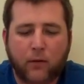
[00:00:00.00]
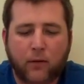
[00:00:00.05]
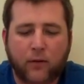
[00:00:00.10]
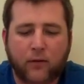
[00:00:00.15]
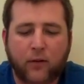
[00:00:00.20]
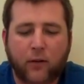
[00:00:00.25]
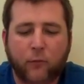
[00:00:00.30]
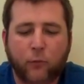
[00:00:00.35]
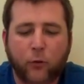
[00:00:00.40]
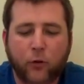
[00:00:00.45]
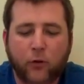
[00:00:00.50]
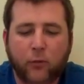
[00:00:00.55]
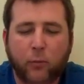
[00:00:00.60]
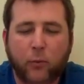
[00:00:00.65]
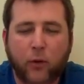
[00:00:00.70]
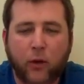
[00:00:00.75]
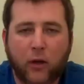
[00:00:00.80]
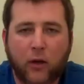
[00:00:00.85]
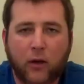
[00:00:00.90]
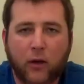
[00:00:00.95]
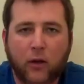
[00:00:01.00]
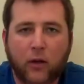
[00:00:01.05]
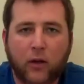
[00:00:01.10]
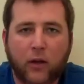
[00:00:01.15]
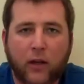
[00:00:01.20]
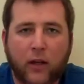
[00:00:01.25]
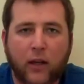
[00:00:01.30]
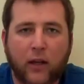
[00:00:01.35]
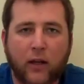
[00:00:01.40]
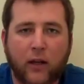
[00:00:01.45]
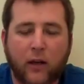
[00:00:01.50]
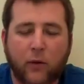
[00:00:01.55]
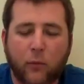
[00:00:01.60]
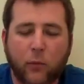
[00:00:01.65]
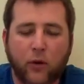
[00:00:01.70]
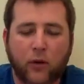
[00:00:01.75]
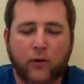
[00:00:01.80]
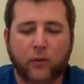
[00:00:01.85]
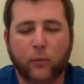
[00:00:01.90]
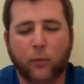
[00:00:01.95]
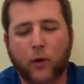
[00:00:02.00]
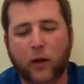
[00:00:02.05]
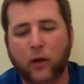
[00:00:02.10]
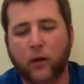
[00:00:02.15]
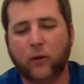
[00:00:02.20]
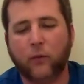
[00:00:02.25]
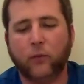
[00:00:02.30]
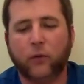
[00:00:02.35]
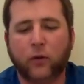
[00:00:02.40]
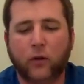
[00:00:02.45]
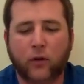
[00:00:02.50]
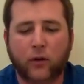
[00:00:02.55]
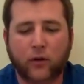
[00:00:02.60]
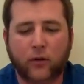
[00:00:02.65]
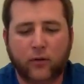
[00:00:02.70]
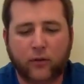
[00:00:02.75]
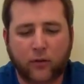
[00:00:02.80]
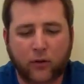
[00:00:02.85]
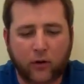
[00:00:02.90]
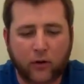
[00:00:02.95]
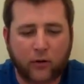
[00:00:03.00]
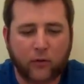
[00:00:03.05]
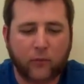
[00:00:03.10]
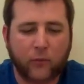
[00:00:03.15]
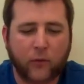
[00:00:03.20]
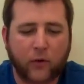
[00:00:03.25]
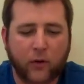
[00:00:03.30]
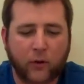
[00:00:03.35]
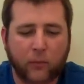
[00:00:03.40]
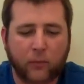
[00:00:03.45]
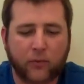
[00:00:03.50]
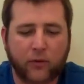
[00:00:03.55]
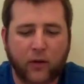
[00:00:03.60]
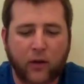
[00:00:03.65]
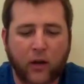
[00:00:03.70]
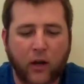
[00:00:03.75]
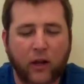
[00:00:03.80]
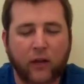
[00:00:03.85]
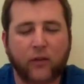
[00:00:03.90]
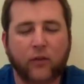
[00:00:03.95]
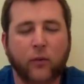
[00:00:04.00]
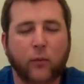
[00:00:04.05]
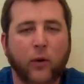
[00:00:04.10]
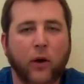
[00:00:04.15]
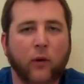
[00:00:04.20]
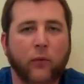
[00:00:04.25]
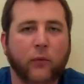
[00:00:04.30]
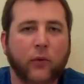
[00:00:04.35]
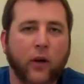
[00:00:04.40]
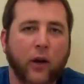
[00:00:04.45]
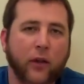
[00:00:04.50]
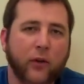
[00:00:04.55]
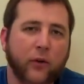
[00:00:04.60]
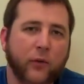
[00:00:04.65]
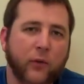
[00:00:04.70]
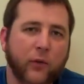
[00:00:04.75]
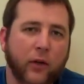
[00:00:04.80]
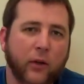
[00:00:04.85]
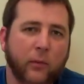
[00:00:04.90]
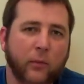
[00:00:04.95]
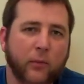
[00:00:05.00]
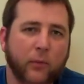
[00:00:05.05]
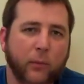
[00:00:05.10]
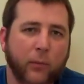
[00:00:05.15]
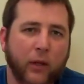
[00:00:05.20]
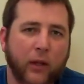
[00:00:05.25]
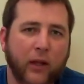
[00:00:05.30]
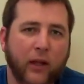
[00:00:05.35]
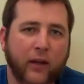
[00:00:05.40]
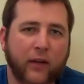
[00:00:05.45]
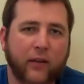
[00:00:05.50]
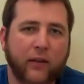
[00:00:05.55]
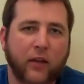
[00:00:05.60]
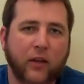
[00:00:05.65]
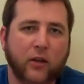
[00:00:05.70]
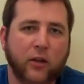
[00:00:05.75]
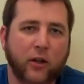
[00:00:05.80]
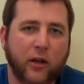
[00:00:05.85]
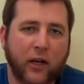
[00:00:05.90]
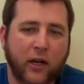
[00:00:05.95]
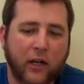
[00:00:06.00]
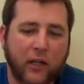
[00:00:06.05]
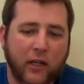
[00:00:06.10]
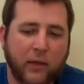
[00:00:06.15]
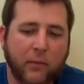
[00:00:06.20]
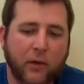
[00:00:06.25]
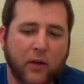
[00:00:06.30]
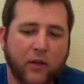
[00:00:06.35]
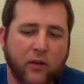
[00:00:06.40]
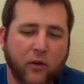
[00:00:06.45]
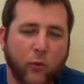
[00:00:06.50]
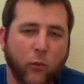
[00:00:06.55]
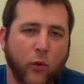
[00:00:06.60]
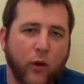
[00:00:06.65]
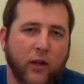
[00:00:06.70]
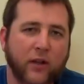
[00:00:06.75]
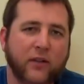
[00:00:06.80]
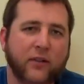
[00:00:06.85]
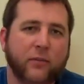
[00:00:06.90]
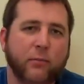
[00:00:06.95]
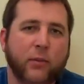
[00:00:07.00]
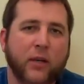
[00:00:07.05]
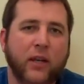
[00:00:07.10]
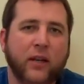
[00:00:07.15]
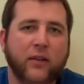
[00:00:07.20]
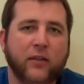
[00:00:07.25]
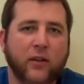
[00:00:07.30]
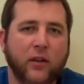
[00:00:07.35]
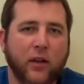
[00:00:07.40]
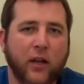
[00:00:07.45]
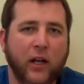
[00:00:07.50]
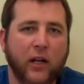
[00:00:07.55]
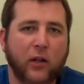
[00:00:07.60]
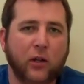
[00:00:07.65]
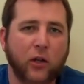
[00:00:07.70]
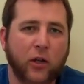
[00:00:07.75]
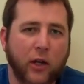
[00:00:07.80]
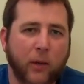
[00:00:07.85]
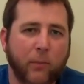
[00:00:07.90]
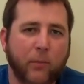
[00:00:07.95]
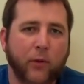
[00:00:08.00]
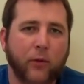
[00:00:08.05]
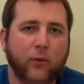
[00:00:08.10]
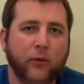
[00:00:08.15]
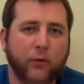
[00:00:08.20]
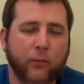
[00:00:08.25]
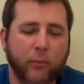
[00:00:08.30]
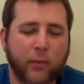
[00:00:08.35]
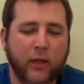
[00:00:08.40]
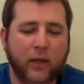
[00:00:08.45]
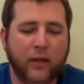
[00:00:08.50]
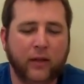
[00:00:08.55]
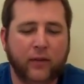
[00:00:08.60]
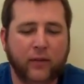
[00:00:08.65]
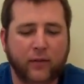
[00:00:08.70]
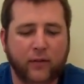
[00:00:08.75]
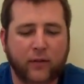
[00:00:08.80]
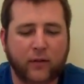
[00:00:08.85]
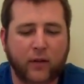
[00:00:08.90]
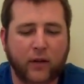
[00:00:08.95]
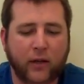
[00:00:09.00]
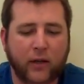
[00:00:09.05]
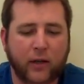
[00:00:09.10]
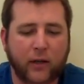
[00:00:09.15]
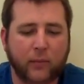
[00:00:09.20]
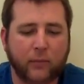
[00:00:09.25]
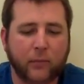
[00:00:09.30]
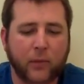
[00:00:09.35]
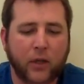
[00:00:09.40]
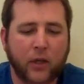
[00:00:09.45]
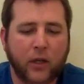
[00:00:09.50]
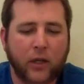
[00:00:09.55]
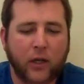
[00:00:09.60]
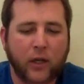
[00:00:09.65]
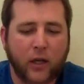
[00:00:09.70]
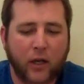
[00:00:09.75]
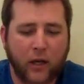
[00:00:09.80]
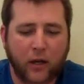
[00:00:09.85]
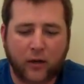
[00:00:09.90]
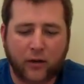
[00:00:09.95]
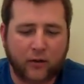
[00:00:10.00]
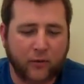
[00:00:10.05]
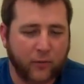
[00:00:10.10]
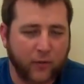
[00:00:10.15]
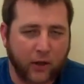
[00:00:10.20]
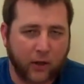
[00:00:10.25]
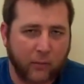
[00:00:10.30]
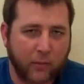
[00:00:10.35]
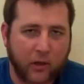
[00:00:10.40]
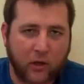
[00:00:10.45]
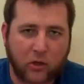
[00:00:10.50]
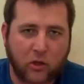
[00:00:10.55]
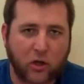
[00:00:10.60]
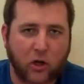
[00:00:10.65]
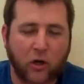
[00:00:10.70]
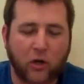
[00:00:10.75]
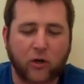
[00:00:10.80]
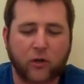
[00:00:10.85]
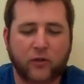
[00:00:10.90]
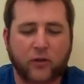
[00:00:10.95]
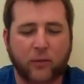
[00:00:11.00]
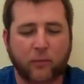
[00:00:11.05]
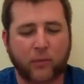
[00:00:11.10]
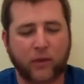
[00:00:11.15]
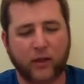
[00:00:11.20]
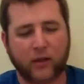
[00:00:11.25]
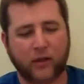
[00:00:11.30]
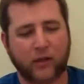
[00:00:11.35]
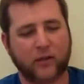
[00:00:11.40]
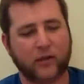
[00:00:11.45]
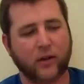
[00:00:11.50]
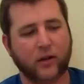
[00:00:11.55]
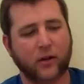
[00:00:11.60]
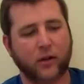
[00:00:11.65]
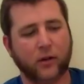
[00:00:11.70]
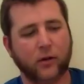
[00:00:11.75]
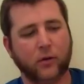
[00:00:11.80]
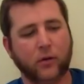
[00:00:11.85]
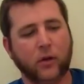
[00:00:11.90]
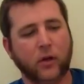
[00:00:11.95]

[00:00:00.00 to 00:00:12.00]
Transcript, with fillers: Stuff works pretty good. It works well for certain films and not so well for other films, but like I said, you're kind of limited to one speed, so you got to look up those speeds on a development chart or something to tell you